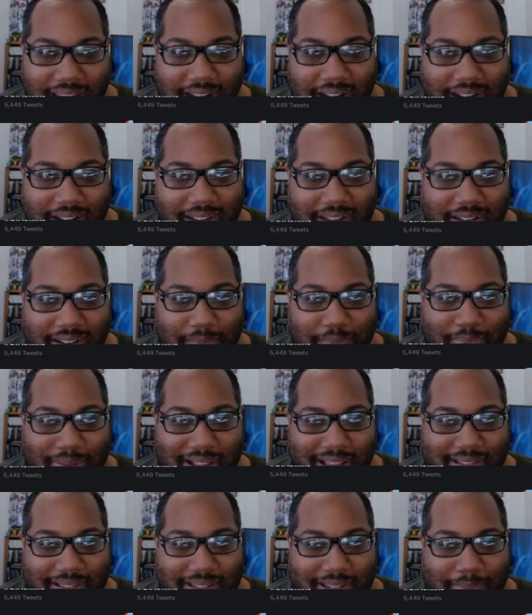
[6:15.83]
Didn't
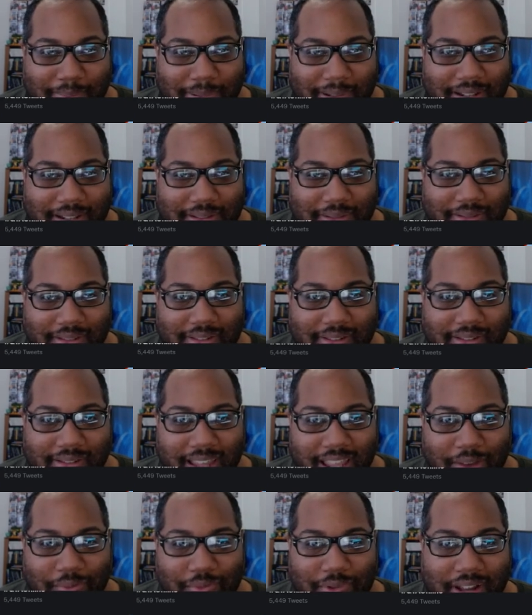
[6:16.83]
PlayStation players do the
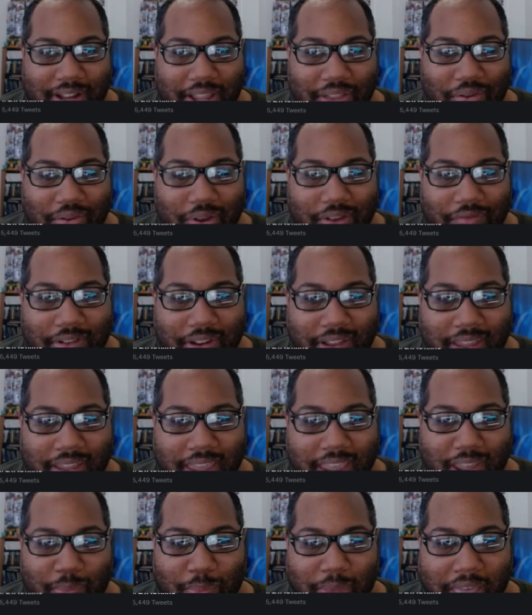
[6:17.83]
same when Halo Infinite
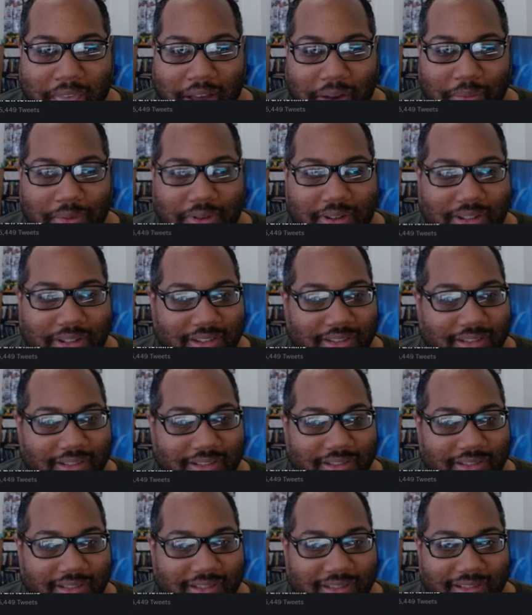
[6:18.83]
came out?
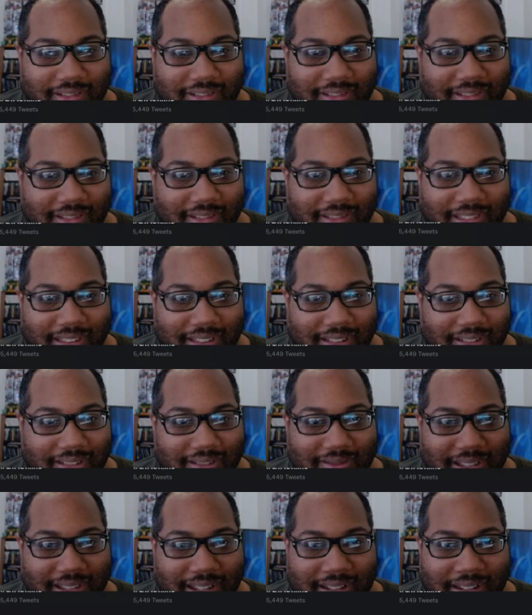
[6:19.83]
Yeah,
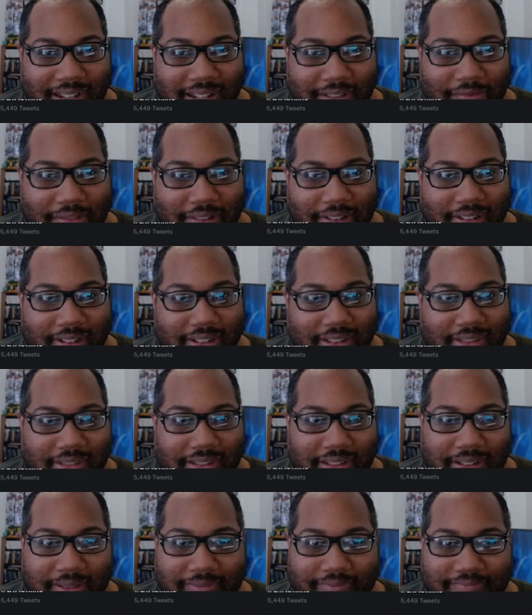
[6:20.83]
they definitely did
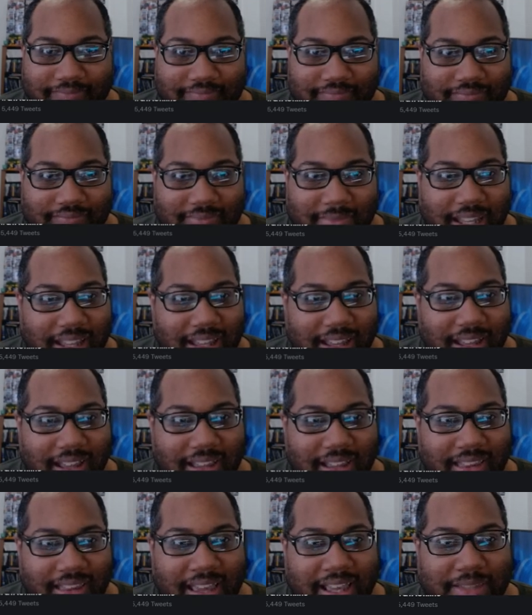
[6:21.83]
that.
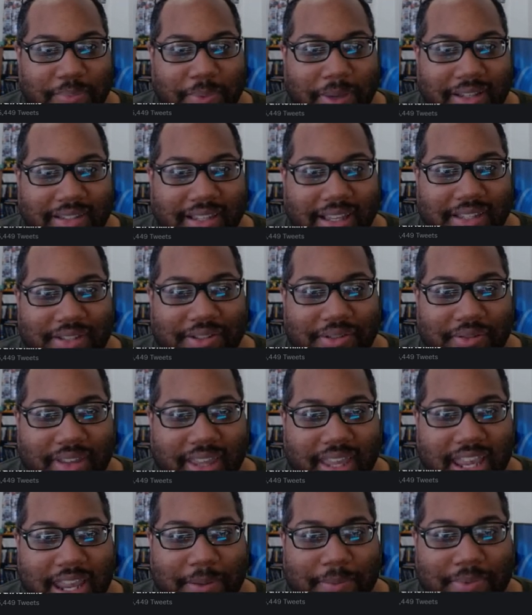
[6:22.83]
The Xbox has no
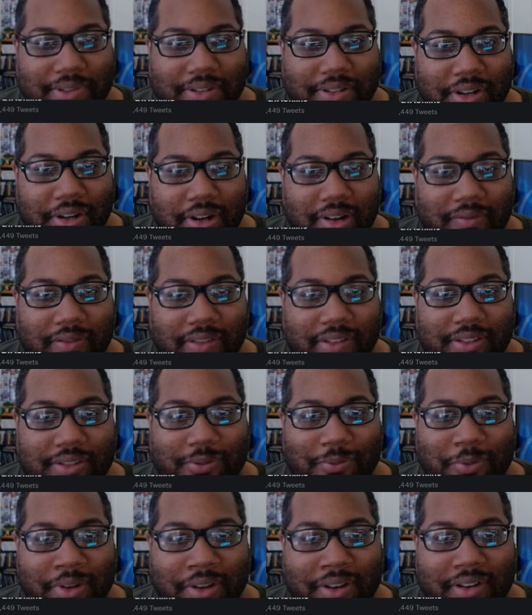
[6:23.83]
games narrative is
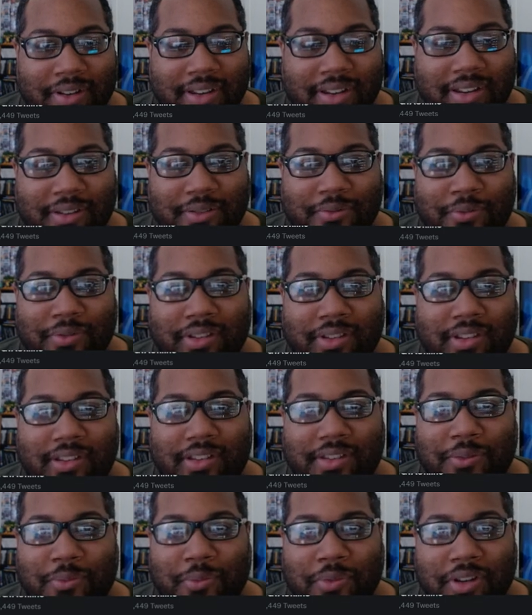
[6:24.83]
weird. It really
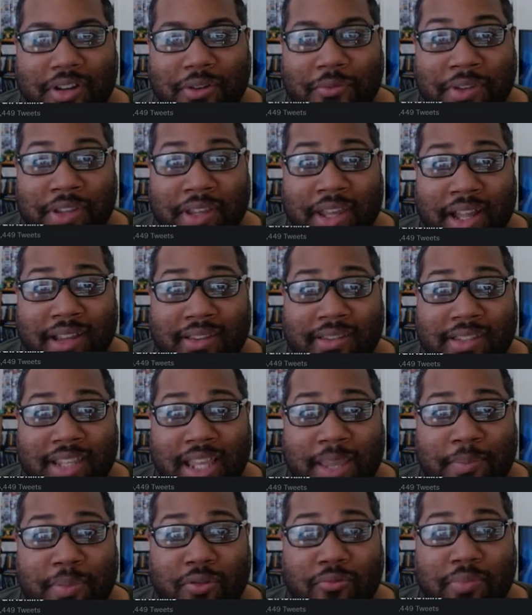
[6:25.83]
is weird when you got the
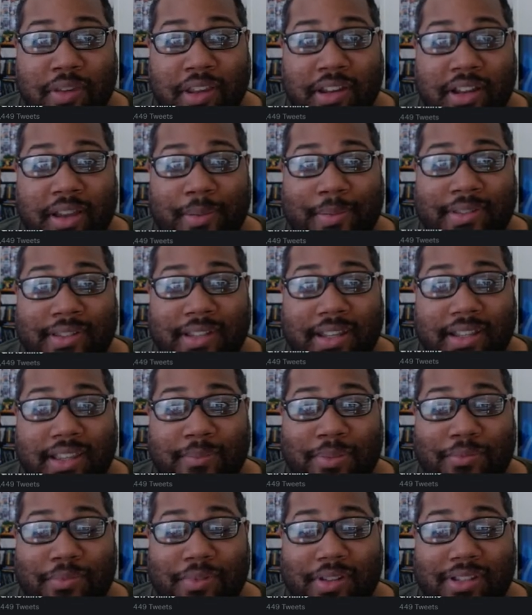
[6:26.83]
same people being upset
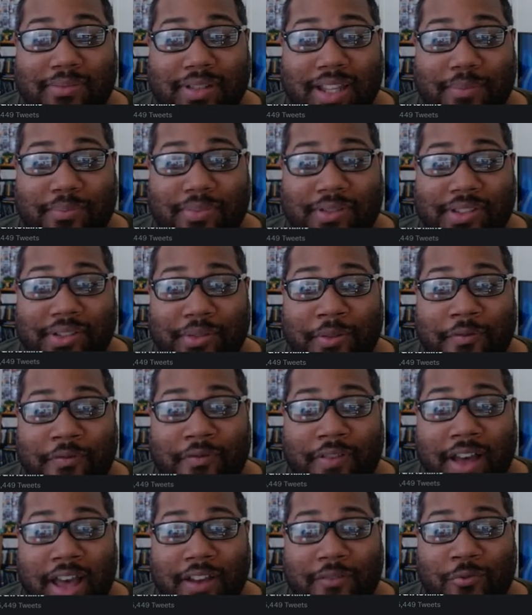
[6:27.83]
that people get to play Persona
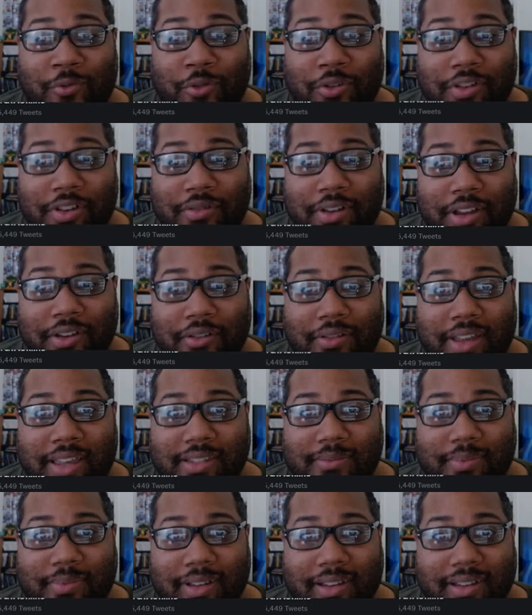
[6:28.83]
5 Royal now on
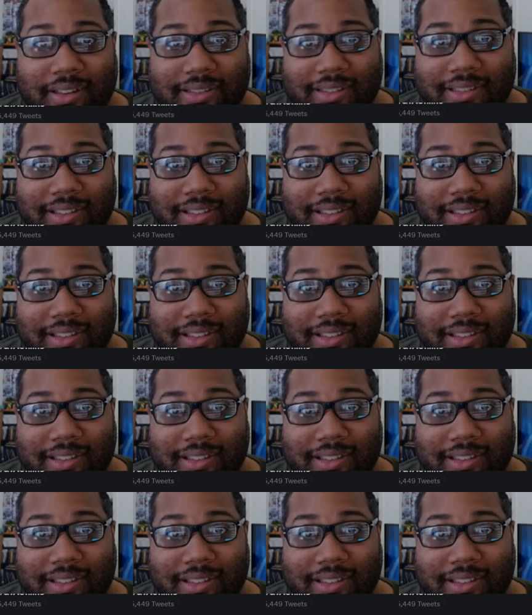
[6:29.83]
Xbox.